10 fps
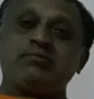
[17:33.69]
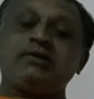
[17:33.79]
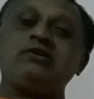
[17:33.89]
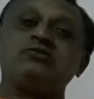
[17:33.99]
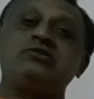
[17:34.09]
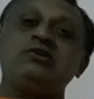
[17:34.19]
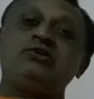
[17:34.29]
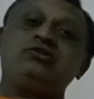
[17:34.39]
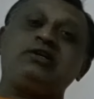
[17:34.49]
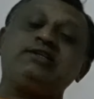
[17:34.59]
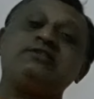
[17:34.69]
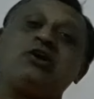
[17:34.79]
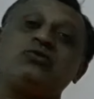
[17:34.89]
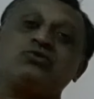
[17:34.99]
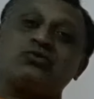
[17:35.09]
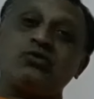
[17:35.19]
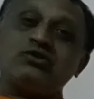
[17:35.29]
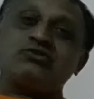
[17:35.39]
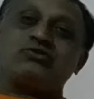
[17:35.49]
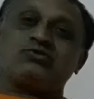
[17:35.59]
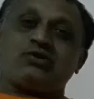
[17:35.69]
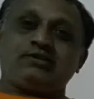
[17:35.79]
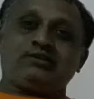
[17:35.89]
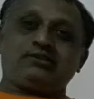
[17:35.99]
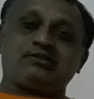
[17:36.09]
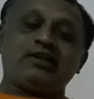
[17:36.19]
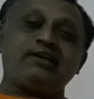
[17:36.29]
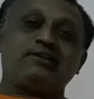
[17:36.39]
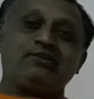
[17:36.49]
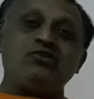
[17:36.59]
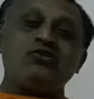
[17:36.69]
because that is outsourced to others, like